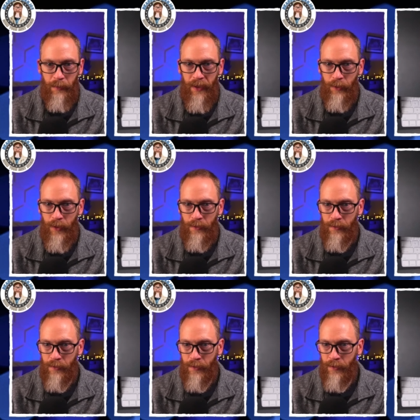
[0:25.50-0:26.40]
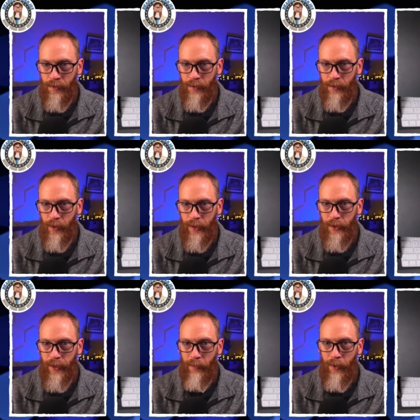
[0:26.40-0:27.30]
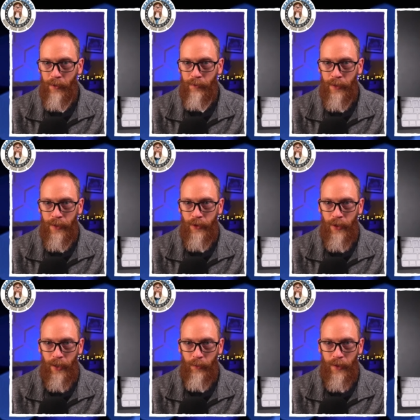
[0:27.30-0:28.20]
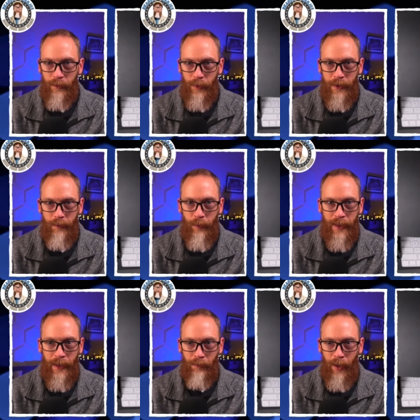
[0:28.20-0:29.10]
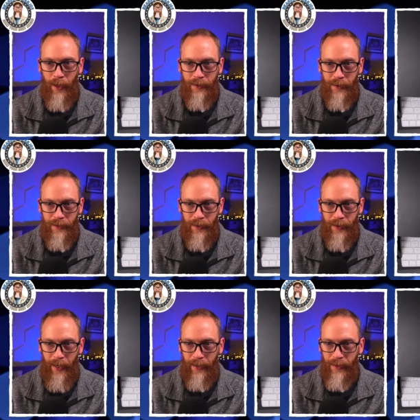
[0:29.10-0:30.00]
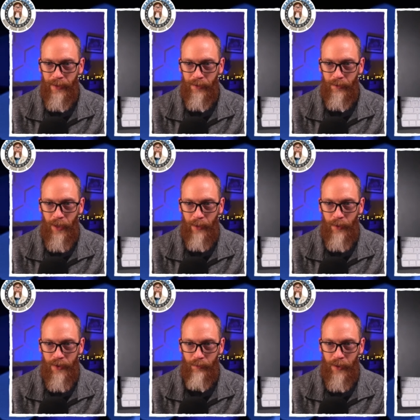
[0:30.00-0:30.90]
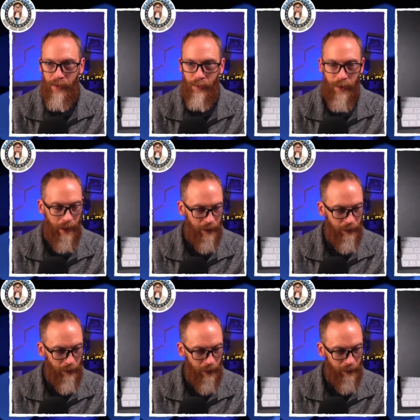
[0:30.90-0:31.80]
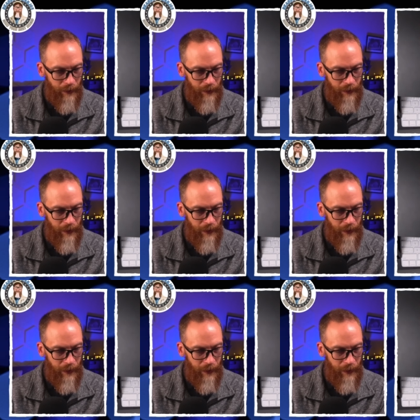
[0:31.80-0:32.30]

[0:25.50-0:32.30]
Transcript: a big one. All right, so I got my overhead shot ready for these big unboxings that I got. Hello, Irish and Bearded. We got E-Rock in the